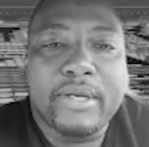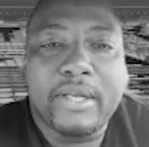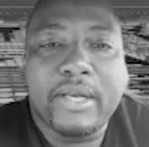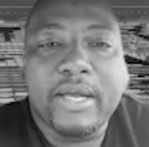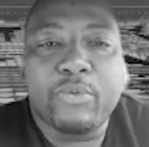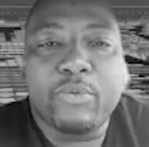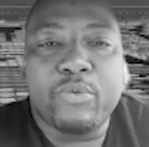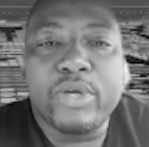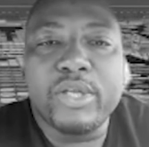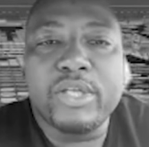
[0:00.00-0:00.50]

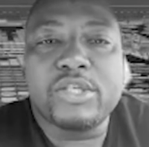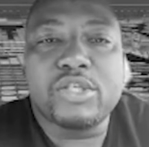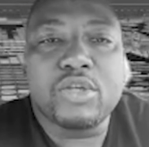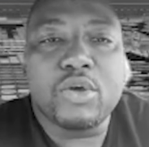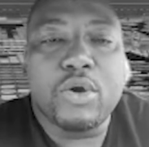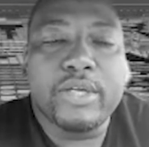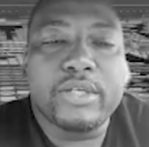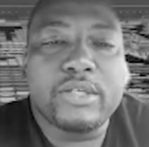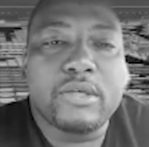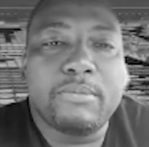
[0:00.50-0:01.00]
really
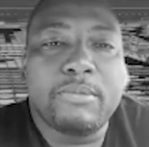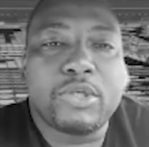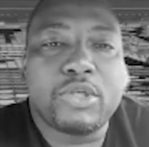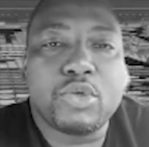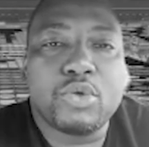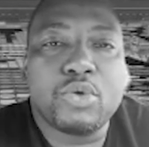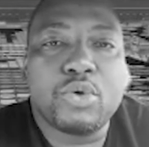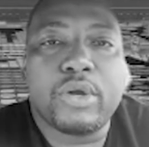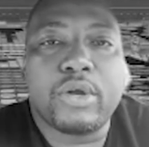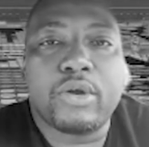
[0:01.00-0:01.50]
started to
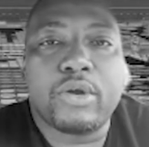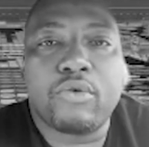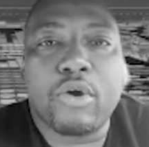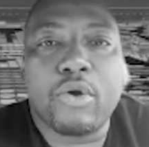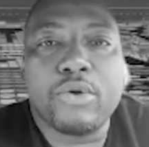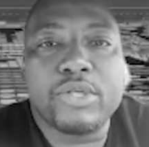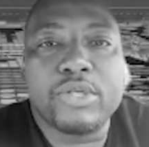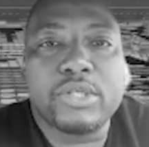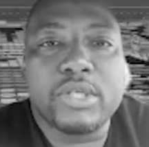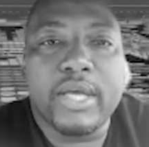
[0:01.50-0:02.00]
mature and
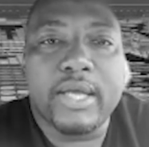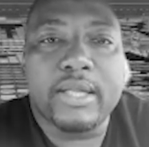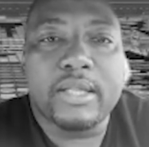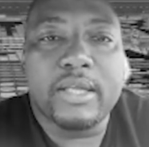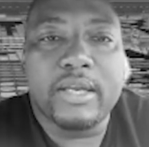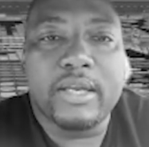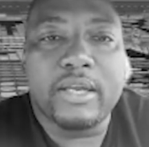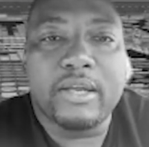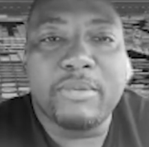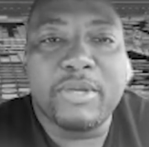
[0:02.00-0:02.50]
grow into
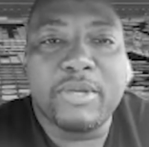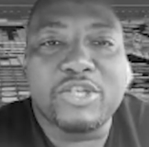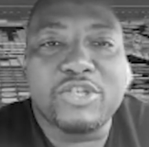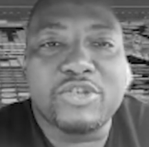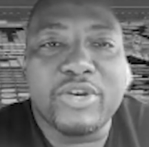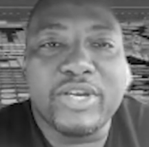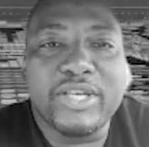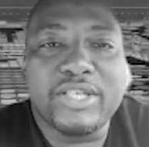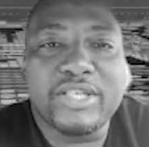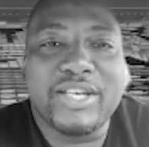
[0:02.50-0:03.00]
athletic
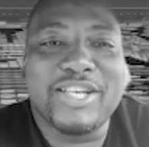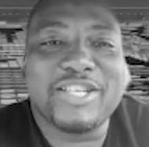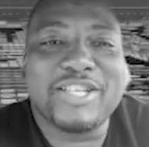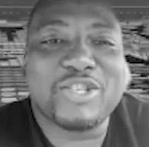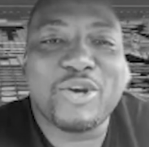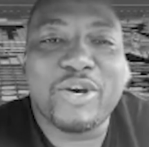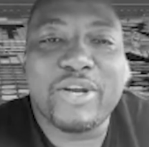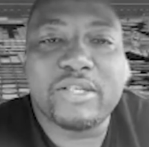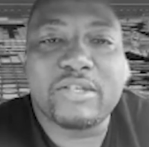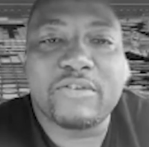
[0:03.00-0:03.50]
administration, I
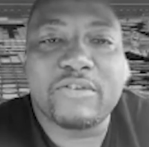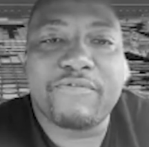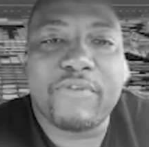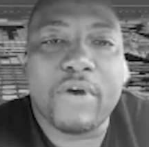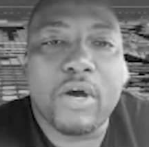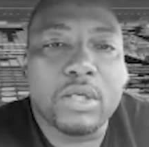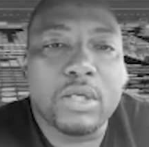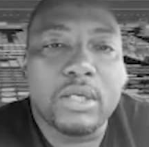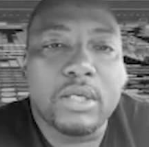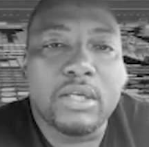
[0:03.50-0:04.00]
started to
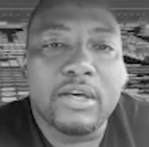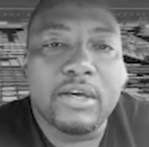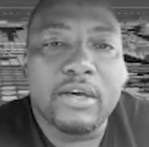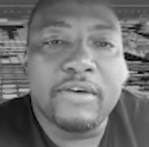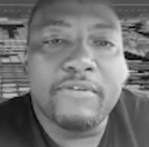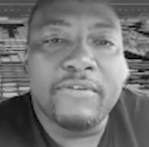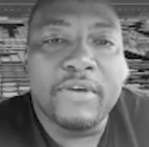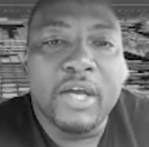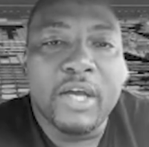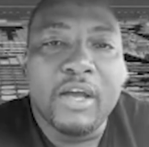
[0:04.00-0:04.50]
fall in
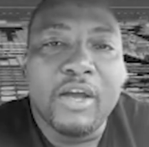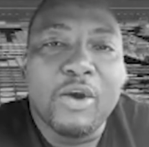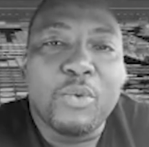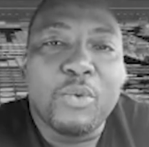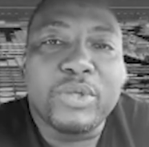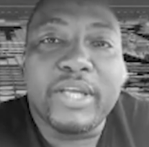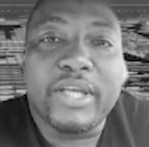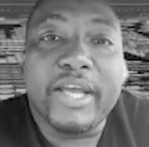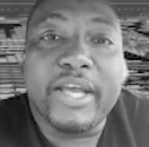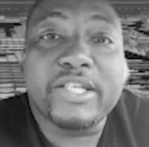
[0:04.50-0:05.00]
love
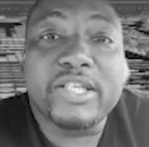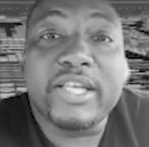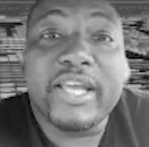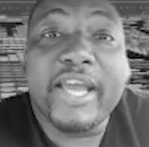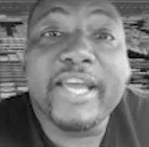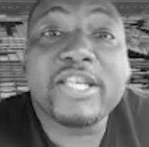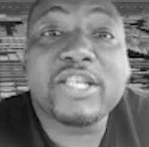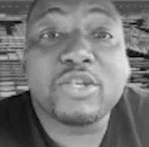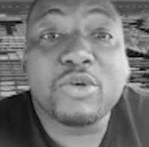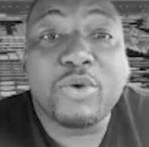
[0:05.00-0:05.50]
with the
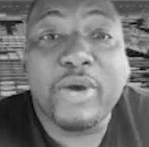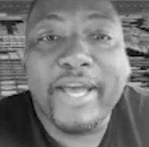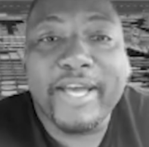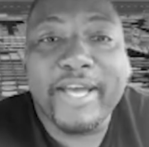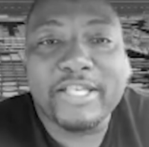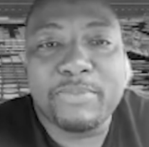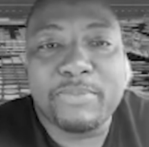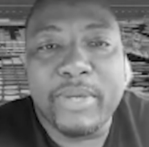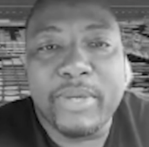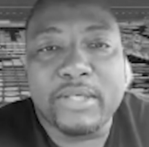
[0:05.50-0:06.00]
educational
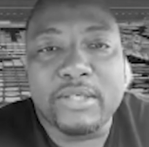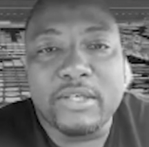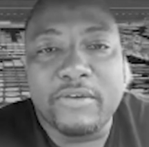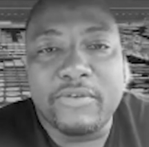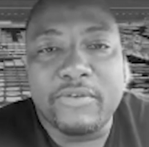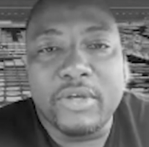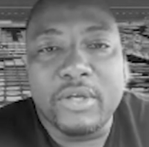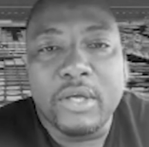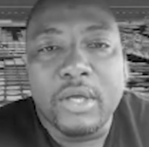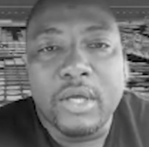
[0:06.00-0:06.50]
aspect
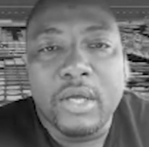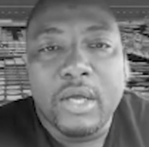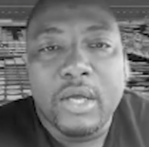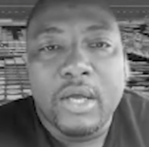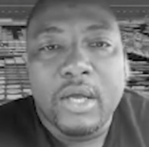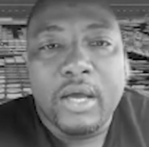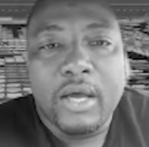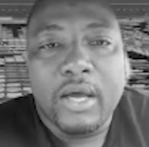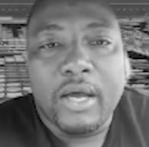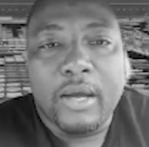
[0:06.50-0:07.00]
of
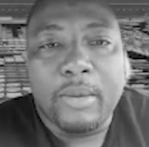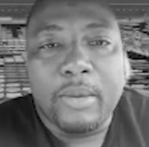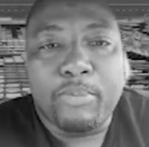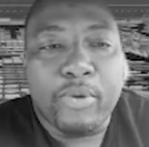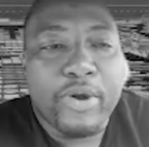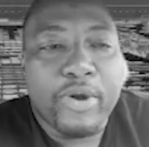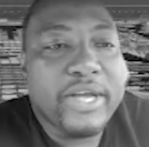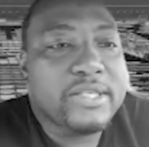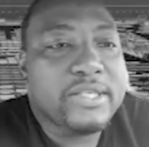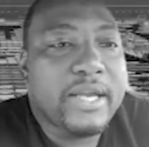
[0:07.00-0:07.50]
it.
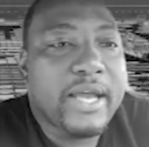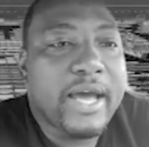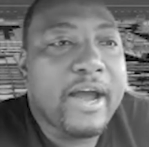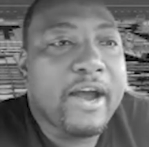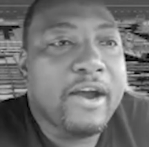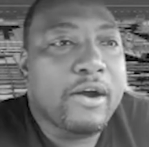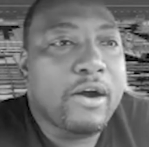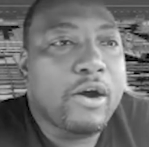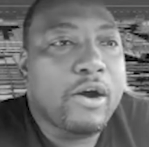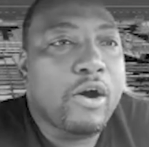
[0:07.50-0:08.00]
Prez and
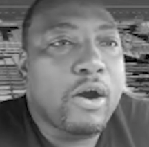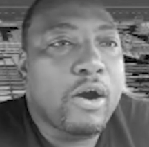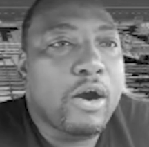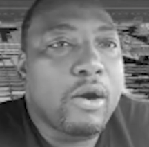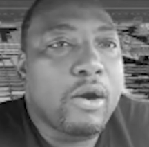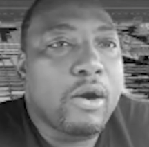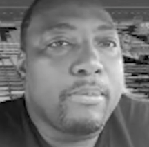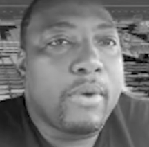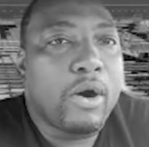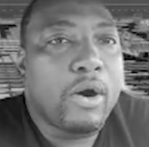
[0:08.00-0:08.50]
I
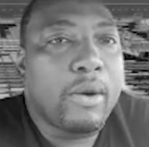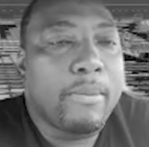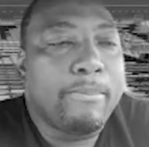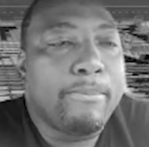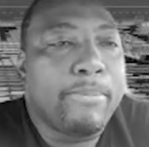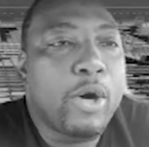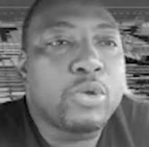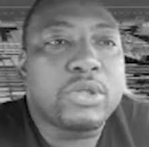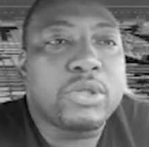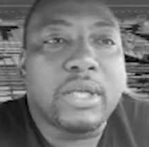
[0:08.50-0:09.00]
are
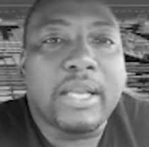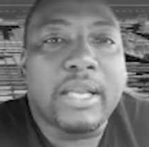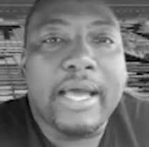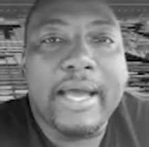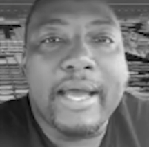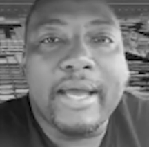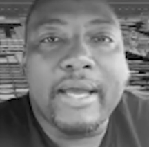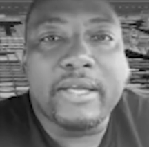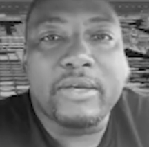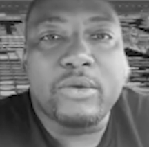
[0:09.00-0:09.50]
both
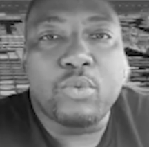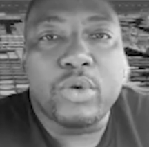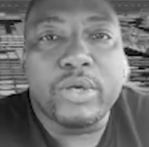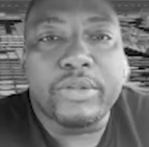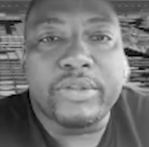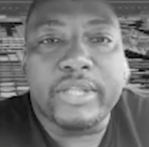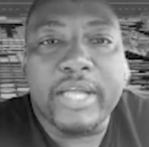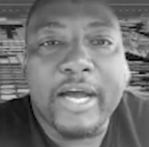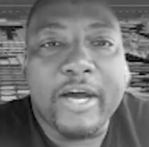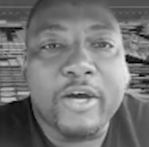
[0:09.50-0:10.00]
aligned
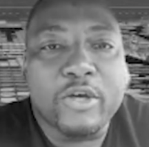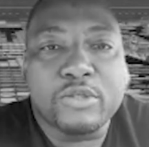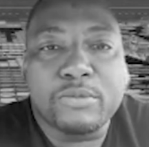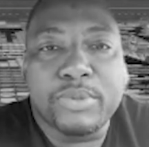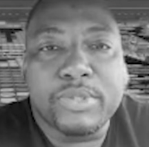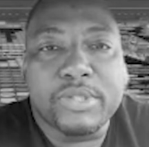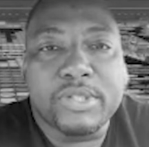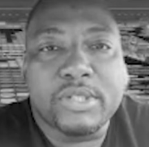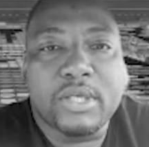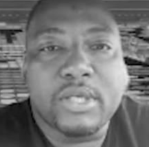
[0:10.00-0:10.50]

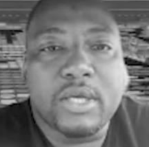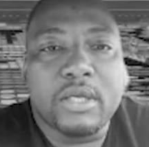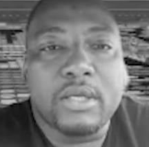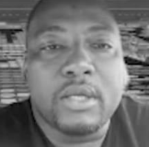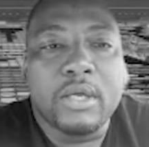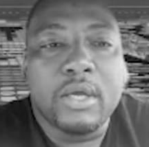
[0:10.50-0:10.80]
1,000%